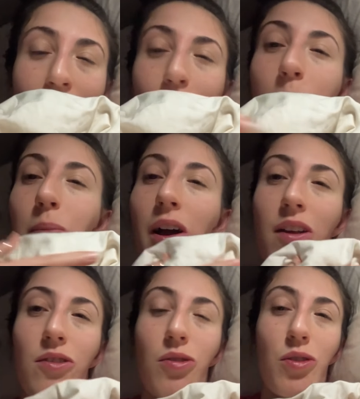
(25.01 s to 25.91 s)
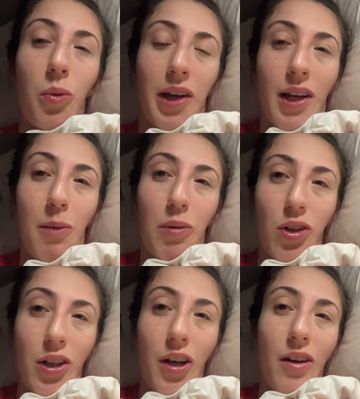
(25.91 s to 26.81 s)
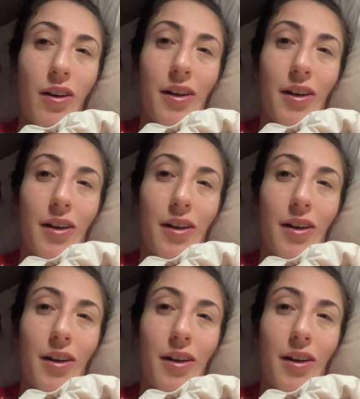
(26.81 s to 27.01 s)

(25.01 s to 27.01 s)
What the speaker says: My body's used to waking up earlier.